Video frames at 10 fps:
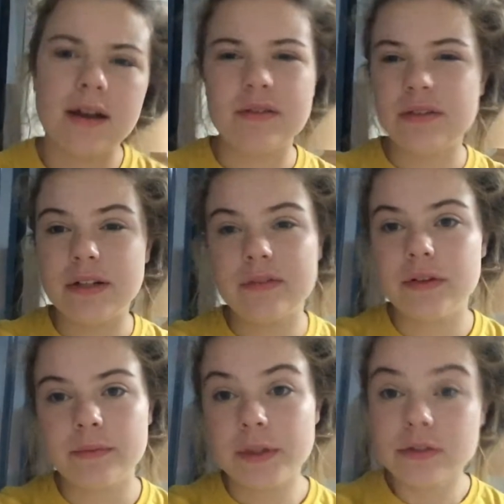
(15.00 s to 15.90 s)
I never really
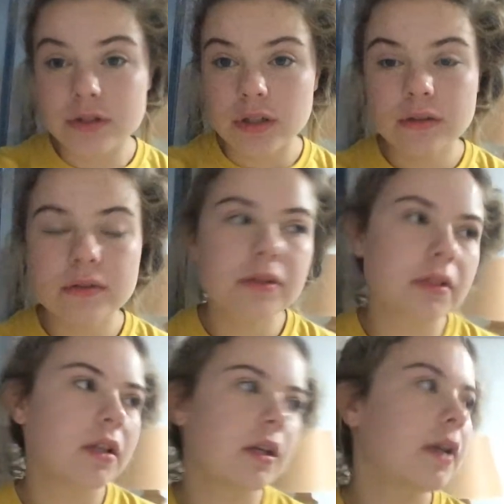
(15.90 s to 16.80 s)
film intros
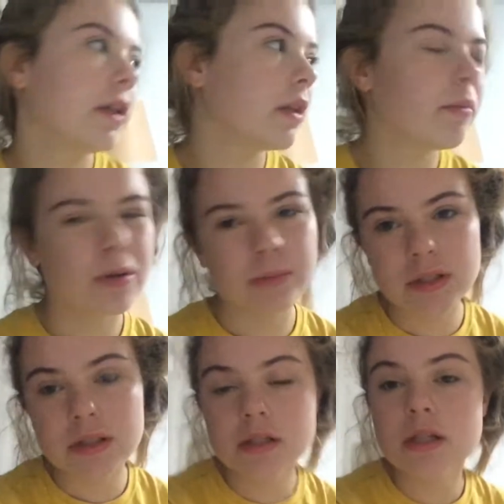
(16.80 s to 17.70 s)
in the
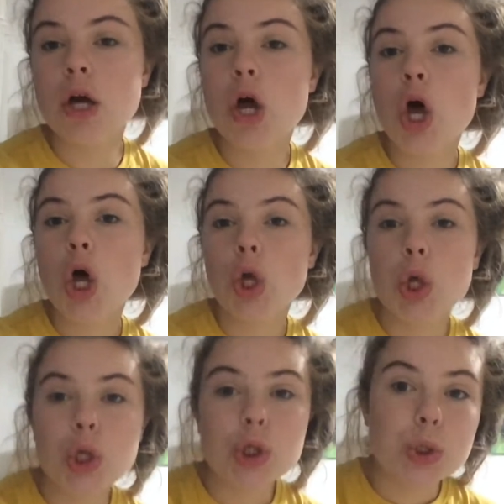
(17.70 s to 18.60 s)
moment.
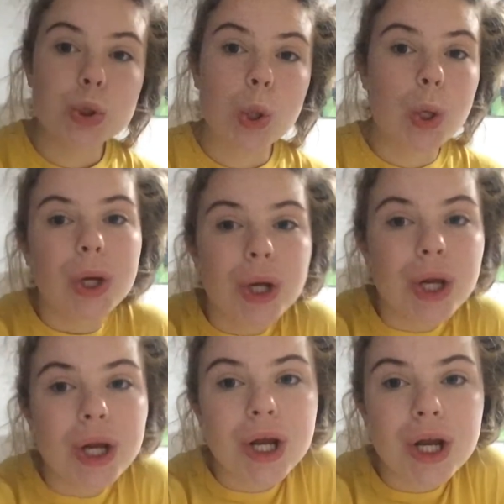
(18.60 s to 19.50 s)
So
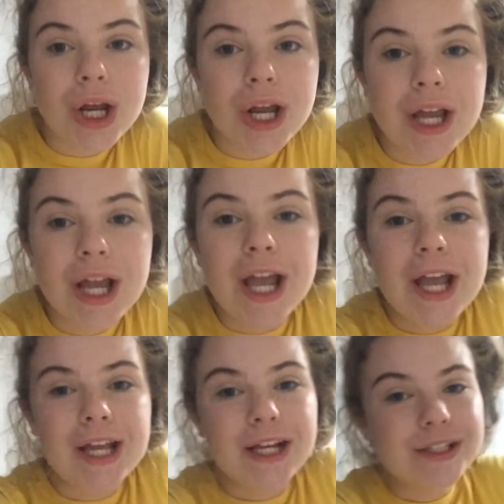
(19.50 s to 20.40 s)

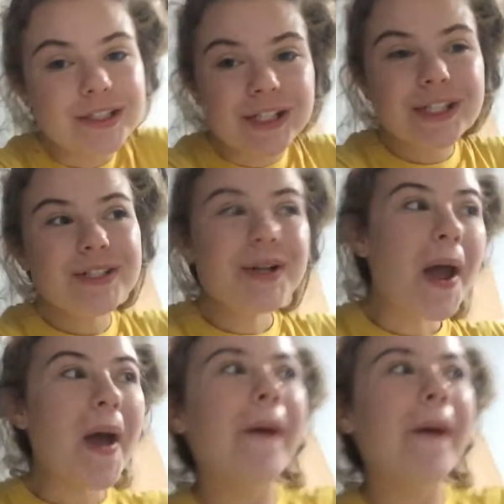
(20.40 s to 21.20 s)
here's your intro.